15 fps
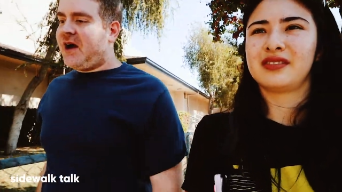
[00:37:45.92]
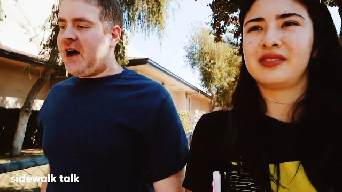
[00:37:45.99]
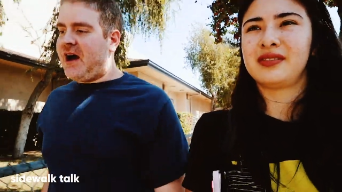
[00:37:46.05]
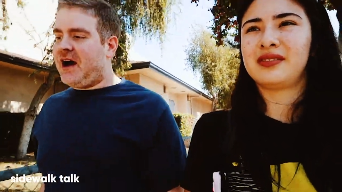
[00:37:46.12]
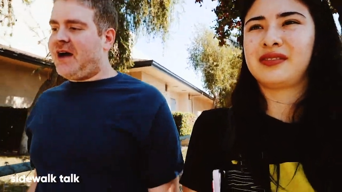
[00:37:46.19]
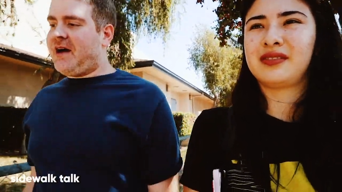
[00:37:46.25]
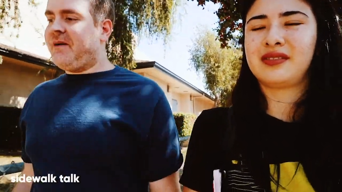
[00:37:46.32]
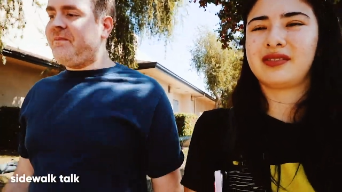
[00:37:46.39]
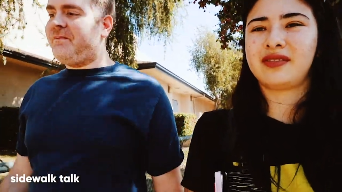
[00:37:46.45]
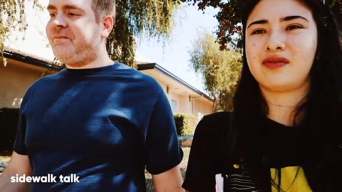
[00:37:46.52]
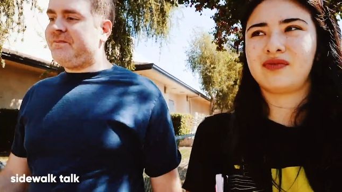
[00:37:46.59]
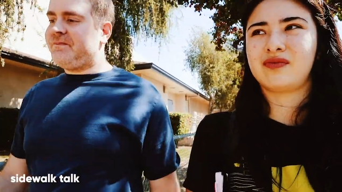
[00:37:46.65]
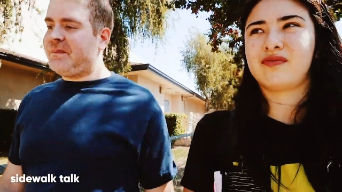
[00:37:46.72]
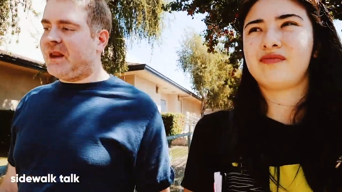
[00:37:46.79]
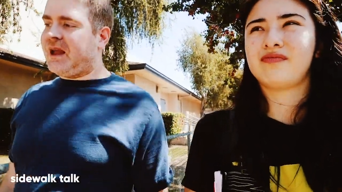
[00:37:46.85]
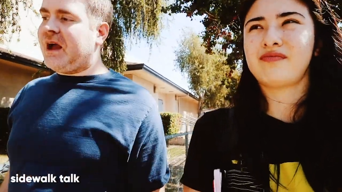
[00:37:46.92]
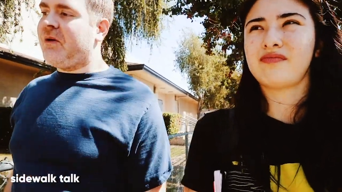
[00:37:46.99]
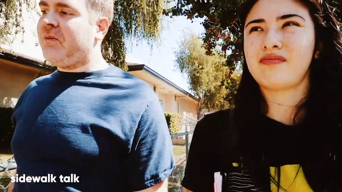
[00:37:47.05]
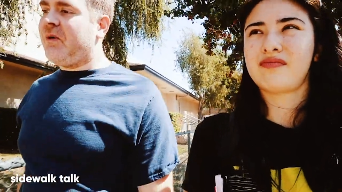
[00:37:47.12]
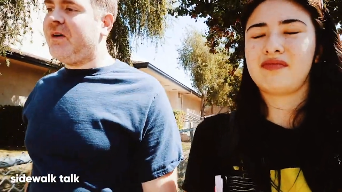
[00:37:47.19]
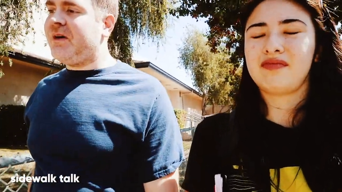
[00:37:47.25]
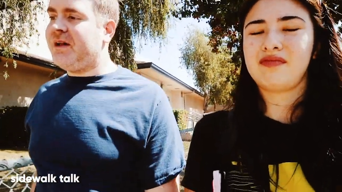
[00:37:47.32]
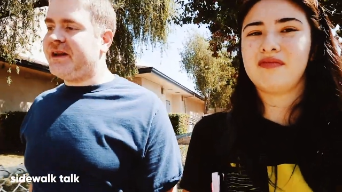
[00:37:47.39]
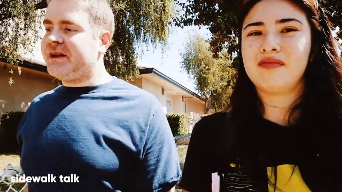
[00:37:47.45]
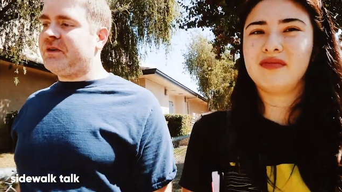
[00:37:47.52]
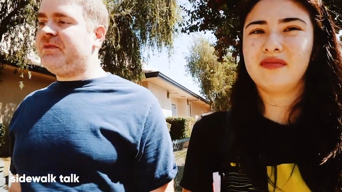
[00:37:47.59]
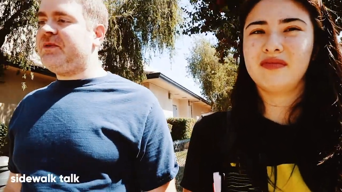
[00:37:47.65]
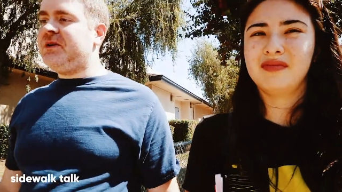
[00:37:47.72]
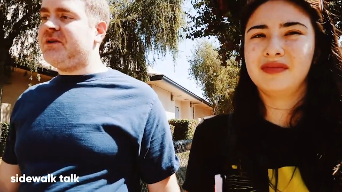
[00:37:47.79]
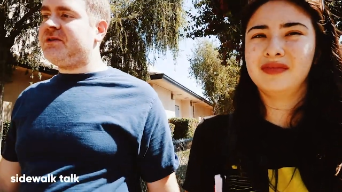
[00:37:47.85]
Speaker 1: um, I want
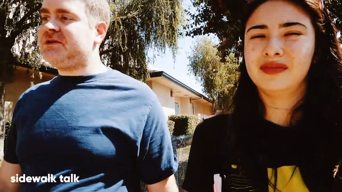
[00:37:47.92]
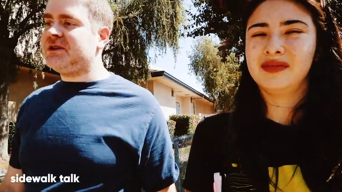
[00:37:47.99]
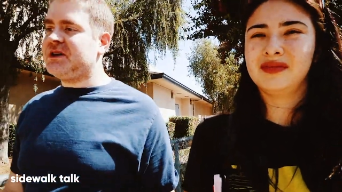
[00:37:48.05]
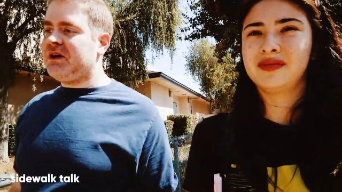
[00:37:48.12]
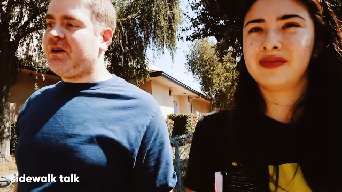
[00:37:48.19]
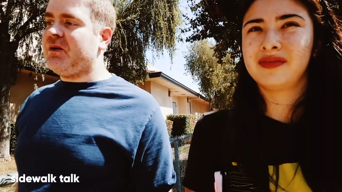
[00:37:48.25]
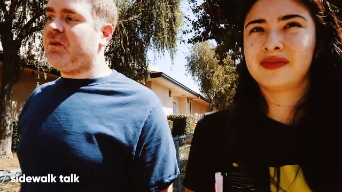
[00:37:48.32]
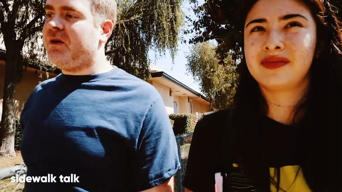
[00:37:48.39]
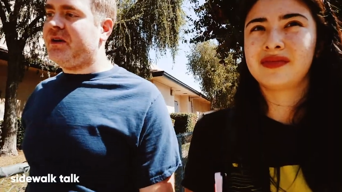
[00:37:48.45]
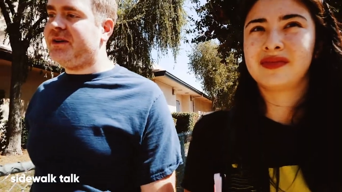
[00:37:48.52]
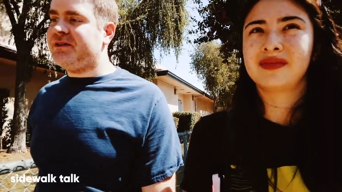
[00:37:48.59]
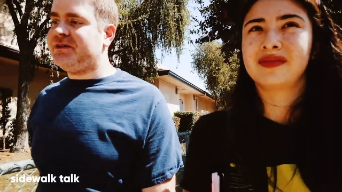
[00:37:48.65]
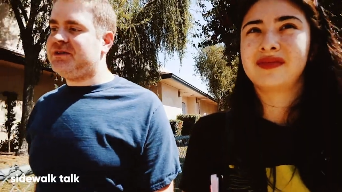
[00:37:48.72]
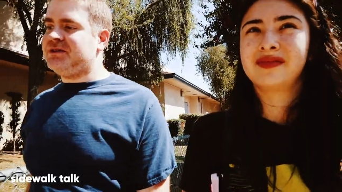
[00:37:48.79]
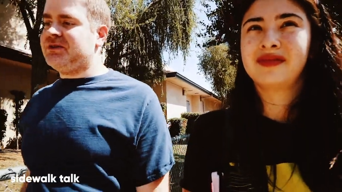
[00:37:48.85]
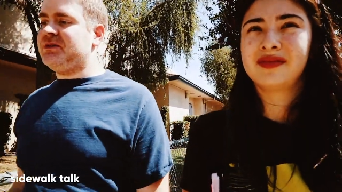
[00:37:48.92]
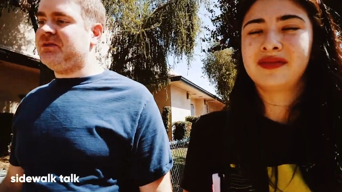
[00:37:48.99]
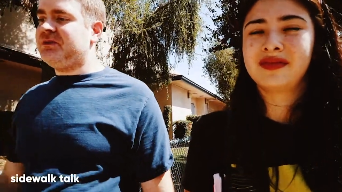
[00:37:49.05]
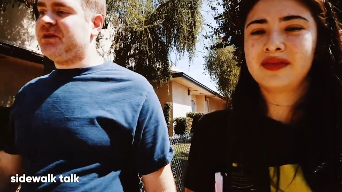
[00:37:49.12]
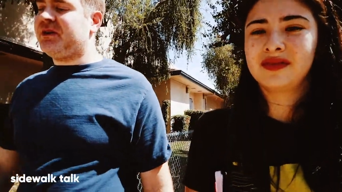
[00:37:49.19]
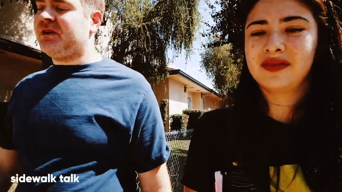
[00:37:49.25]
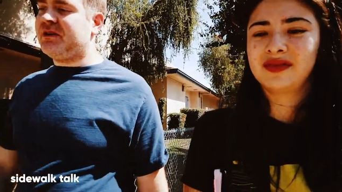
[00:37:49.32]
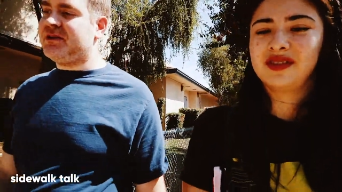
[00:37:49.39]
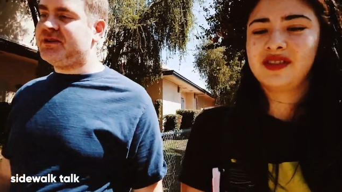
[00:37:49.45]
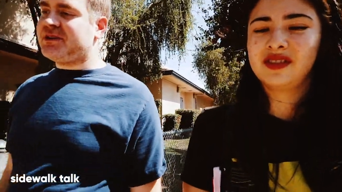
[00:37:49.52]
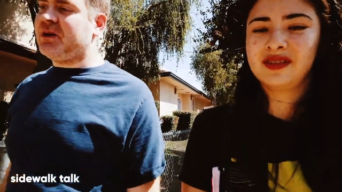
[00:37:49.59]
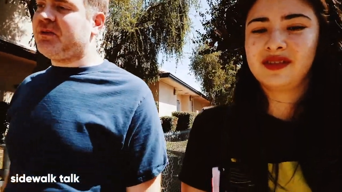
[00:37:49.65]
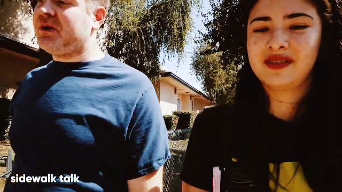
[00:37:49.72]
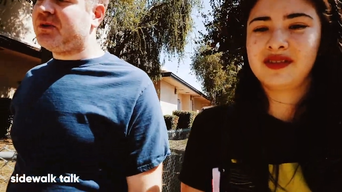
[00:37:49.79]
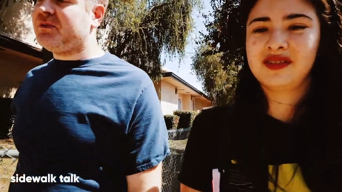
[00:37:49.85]
like a few years ago, I wanted to with an
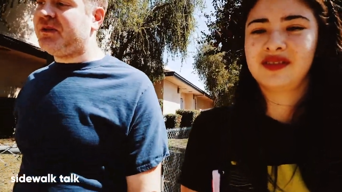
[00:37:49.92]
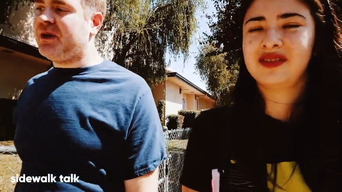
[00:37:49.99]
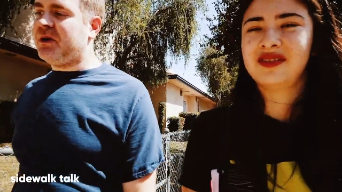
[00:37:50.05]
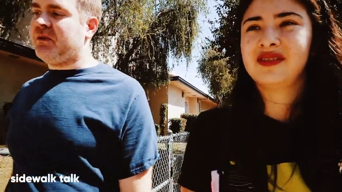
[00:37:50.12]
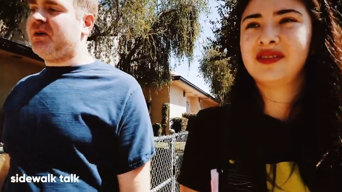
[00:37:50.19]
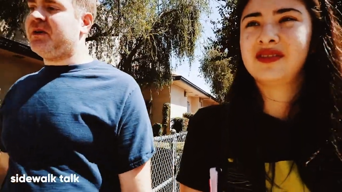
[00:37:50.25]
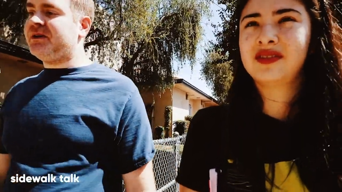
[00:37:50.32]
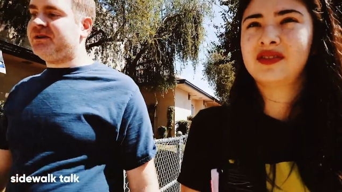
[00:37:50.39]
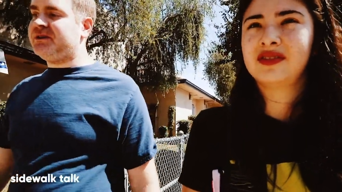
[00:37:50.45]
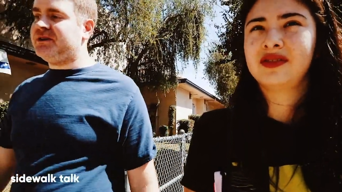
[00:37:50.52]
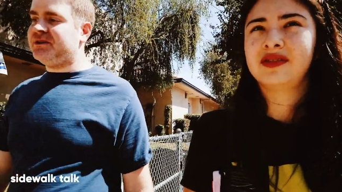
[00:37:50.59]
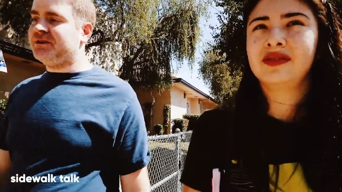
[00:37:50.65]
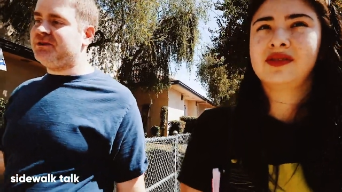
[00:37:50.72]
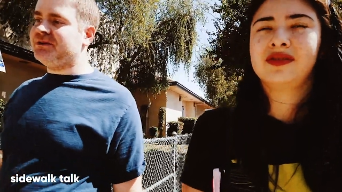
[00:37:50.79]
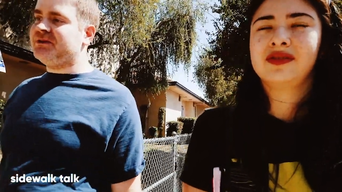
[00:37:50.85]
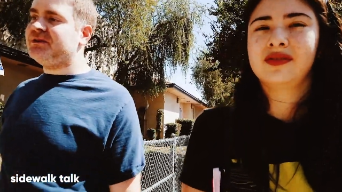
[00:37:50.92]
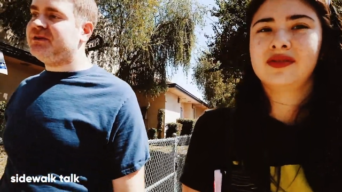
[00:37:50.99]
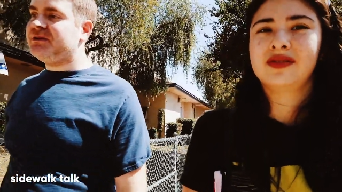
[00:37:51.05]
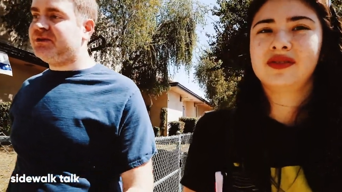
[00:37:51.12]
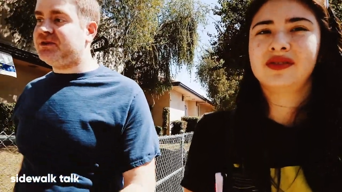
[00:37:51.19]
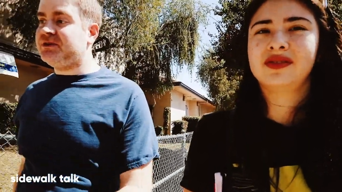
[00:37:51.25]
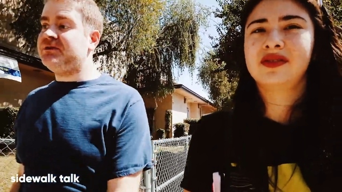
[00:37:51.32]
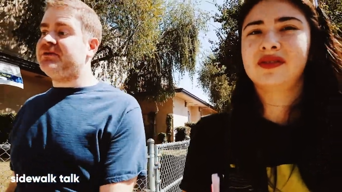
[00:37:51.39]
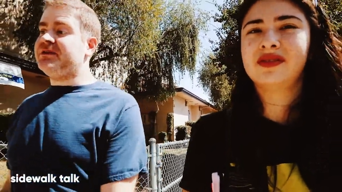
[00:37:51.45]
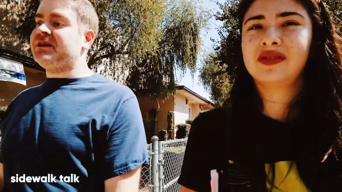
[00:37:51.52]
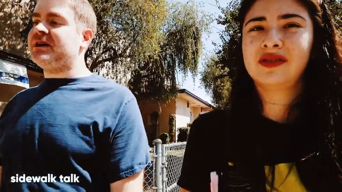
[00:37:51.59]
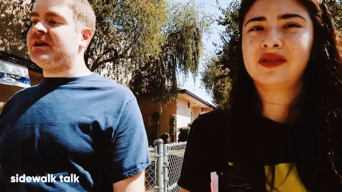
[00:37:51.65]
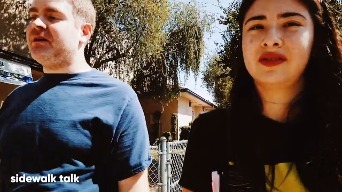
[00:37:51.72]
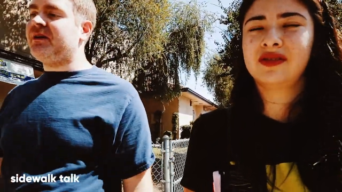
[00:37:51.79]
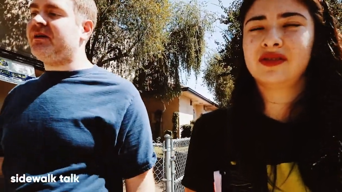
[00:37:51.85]
artist I worked with. I wanted to do
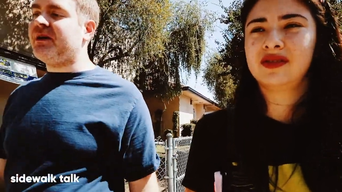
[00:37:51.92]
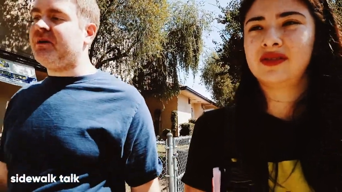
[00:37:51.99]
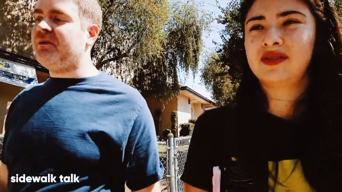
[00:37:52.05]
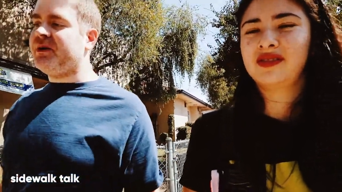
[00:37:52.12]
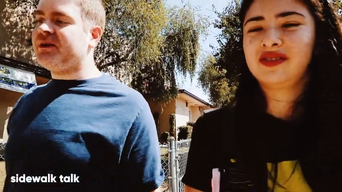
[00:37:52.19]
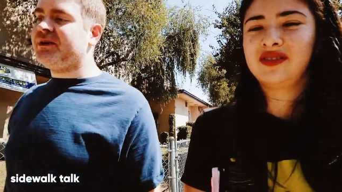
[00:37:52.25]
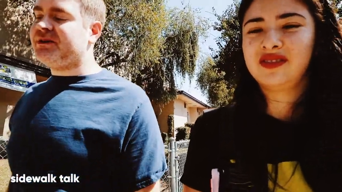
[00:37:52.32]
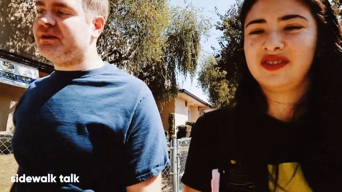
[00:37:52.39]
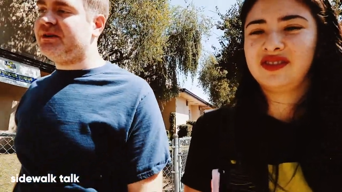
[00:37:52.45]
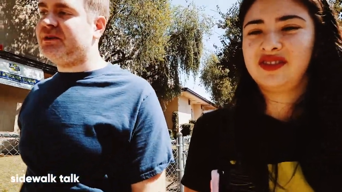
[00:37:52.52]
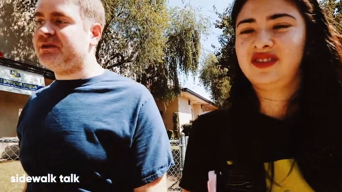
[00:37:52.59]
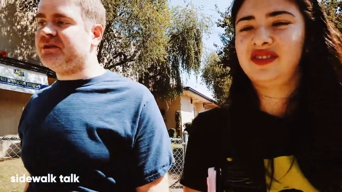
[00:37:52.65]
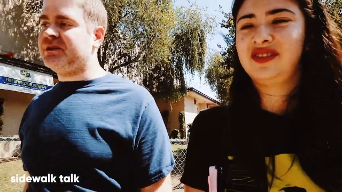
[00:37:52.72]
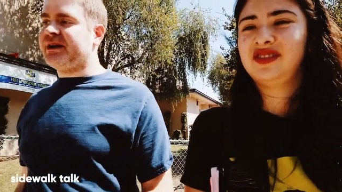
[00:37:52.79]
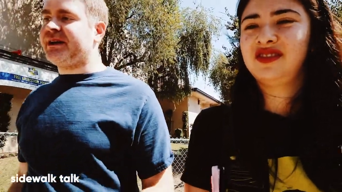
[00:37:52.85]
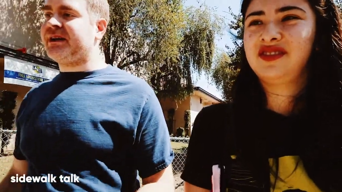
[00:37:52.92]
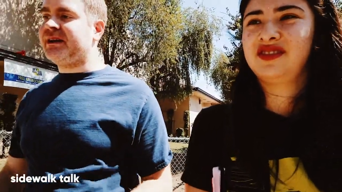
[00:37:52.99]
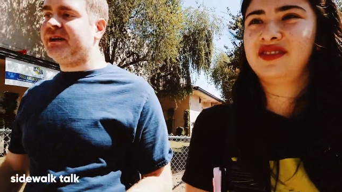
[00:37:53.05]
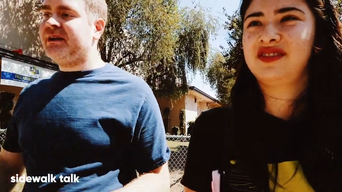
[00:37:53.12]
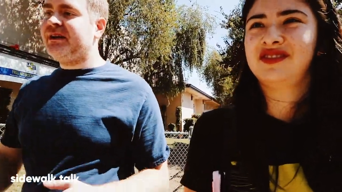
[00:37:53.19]
video and I wanted to do like